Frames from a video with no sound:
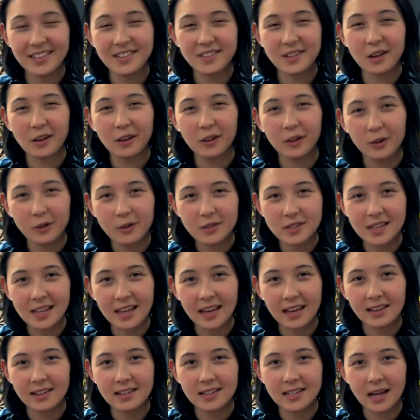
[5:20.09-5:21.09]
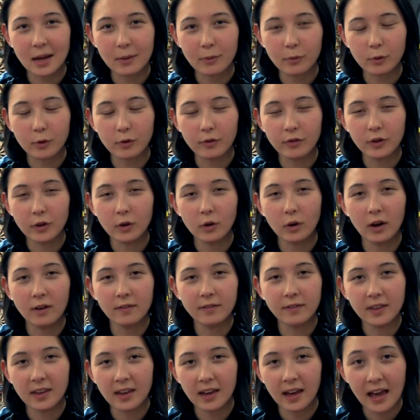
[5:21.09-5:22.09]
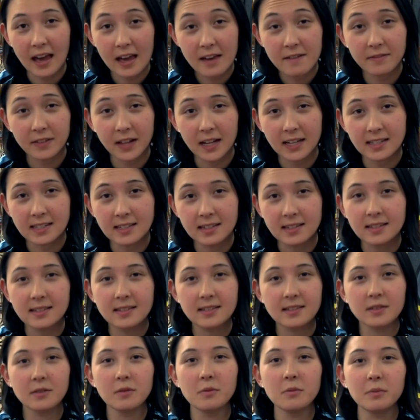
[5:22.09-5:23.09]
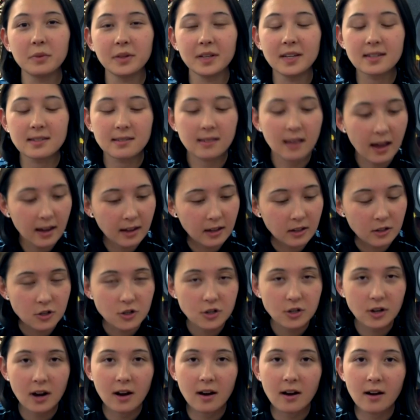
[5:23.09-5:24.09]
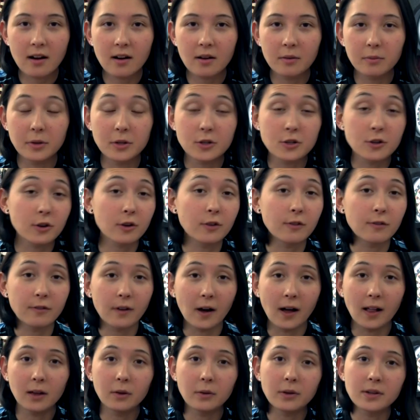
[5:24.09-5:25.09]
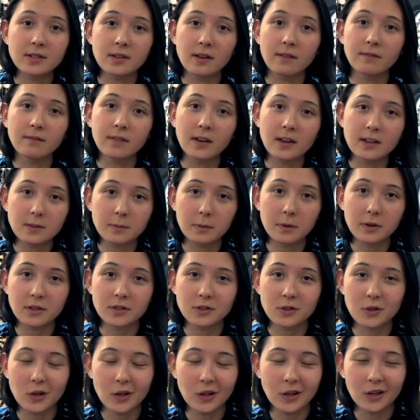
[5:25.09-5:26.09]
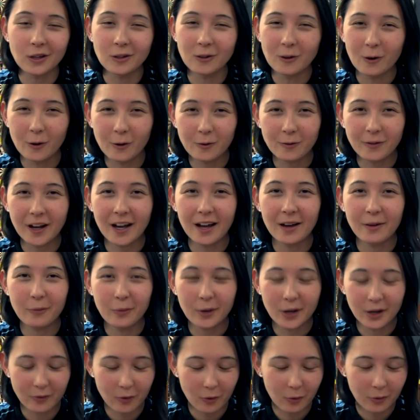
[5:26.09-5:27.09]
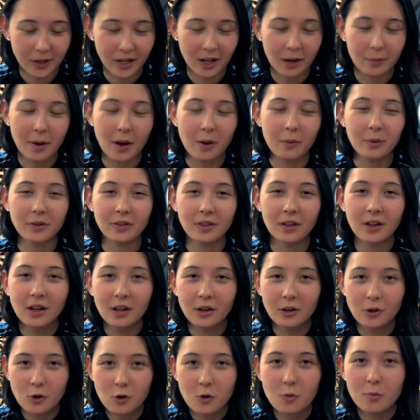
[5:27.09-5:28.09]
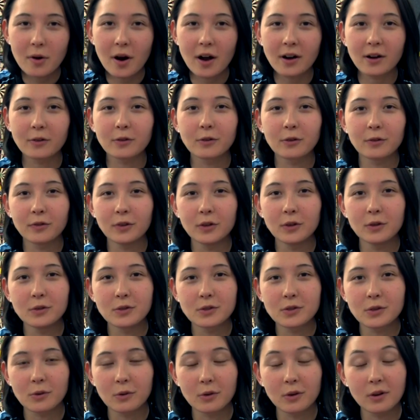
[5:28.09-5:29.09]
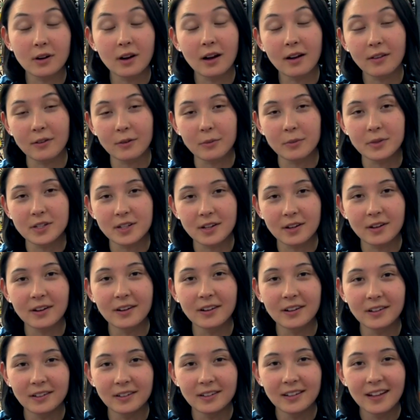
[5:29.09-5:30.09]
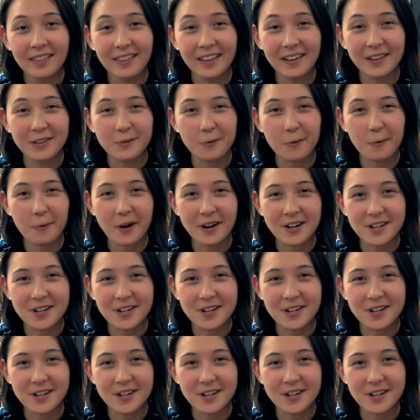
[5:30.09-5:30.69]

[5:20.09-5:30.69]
This concludes the in-depth review of the 8 Flight system. Please like and share, be sure to follow us on Facebook so you can get notified whenever we come out with new product reviews or other material. Thanks for